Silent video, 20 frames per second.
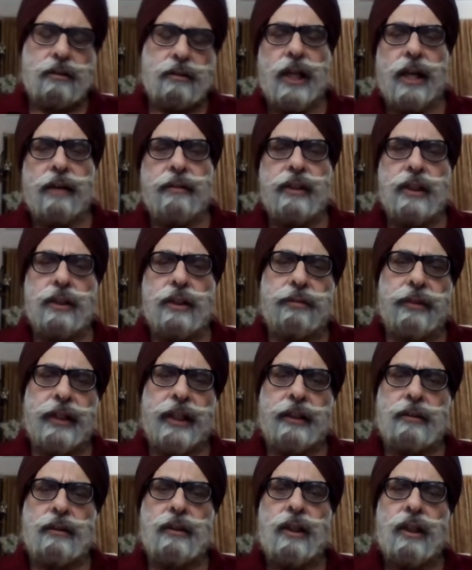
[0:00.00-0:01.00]
having the
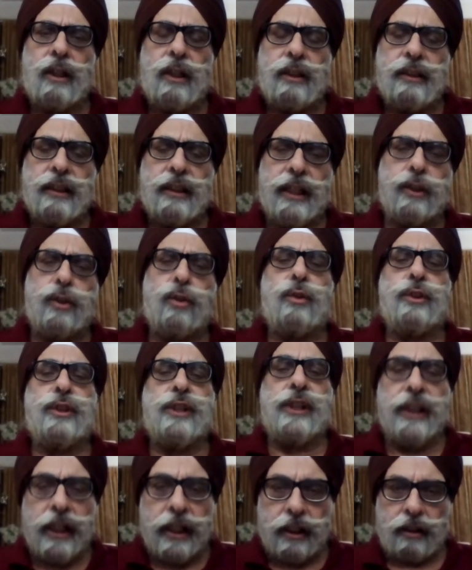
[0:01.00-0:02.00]
faith that you
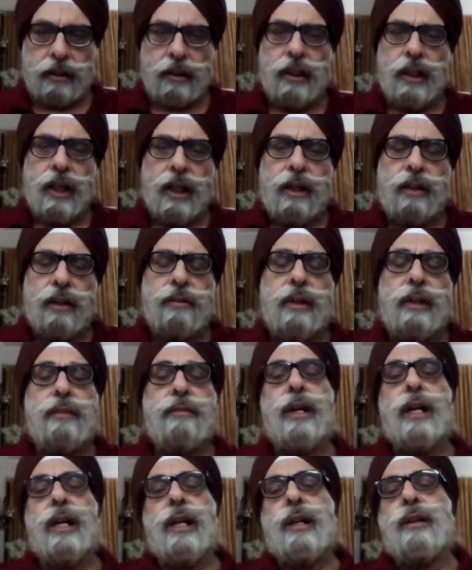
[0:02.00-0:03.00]
share.
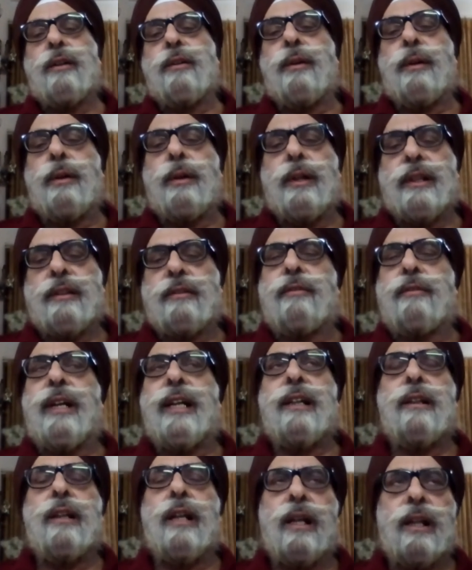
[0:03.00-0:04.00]

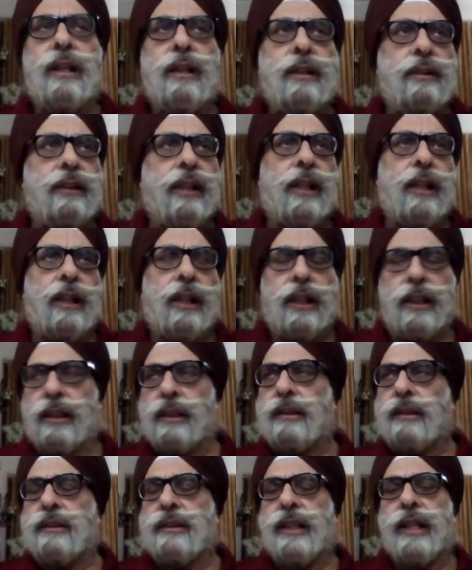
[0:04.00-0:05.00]
When
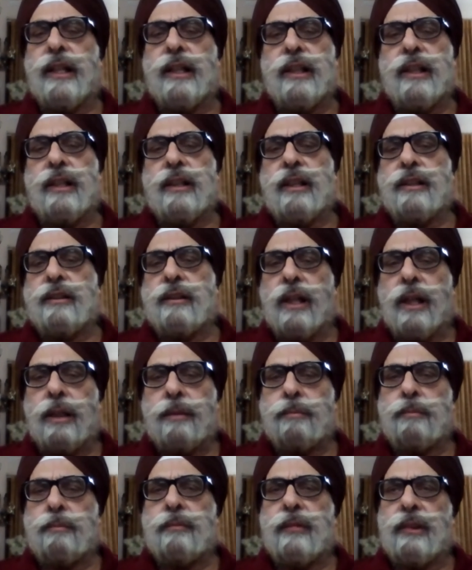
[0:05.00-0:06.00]
say in
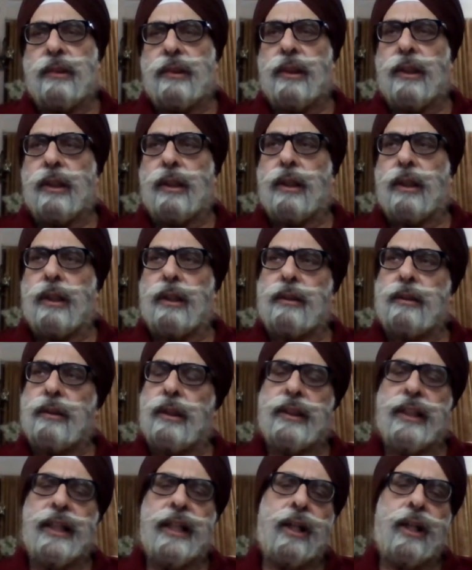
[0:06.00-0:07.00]
Islam,
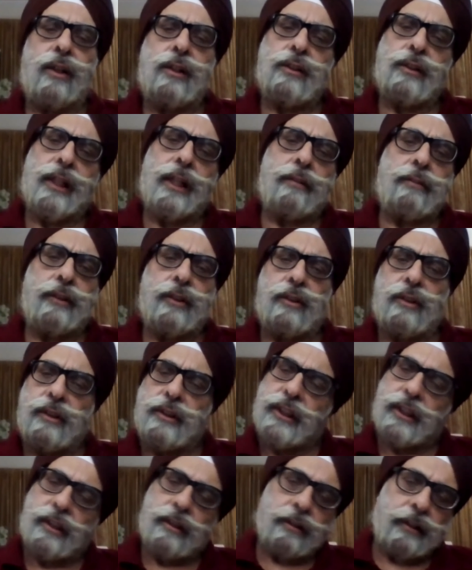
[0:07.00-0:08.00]
they also have
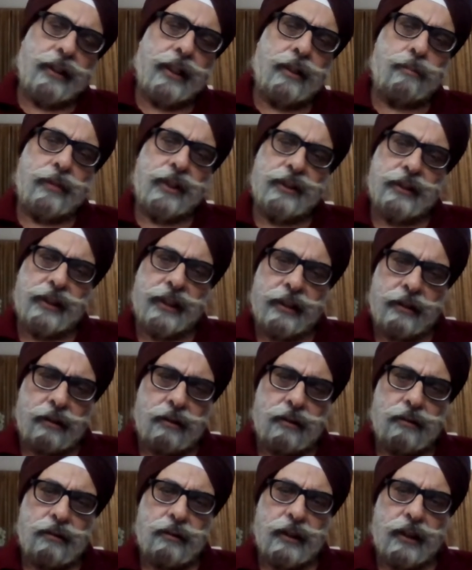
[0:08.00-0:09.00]
share 10%,
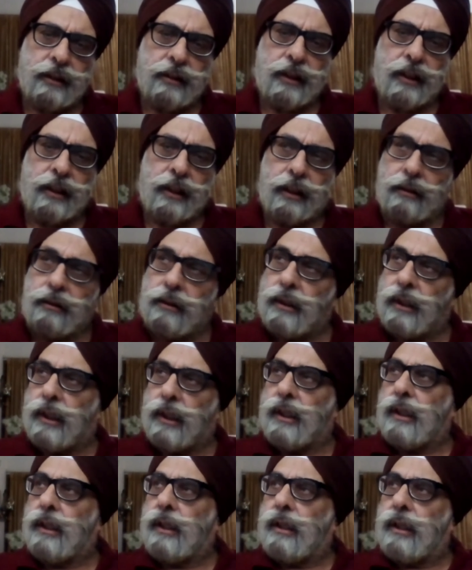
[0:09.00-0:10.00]
things like that.
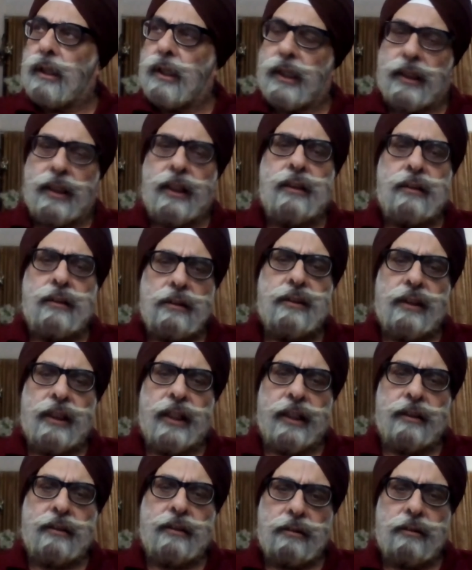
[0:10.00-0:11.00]

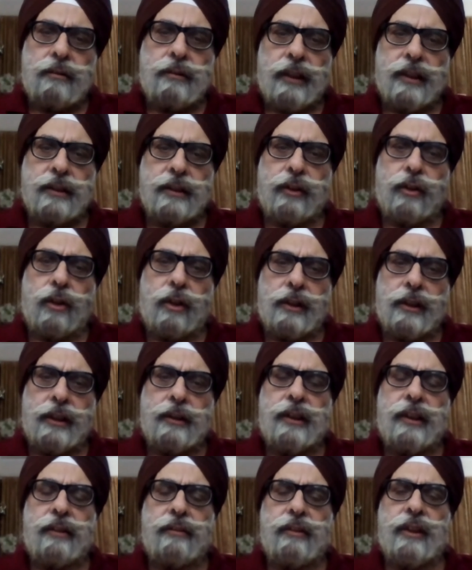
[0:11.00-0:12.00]
Tithe, as we call
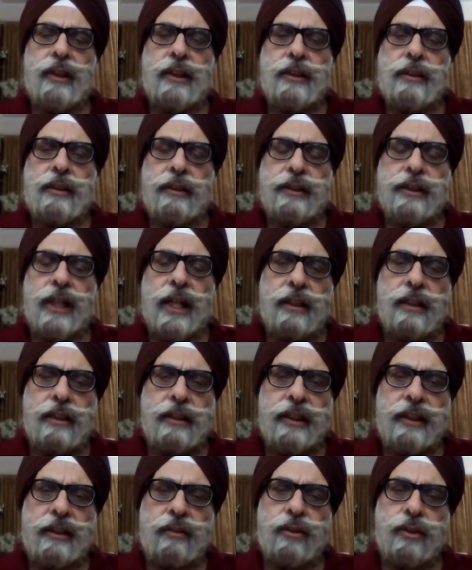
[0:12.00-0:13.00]
it. Even in
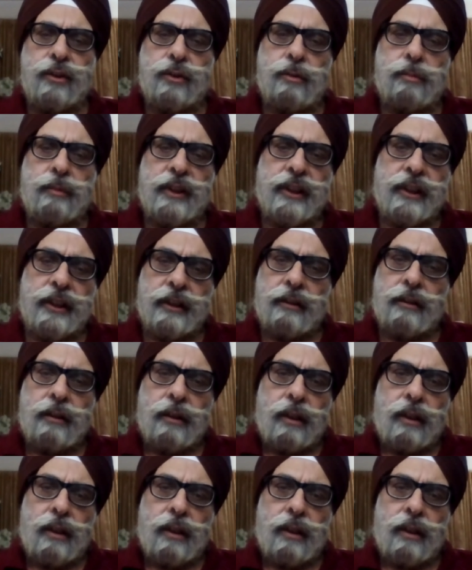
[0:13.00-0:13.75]
Christianity, it used to be there.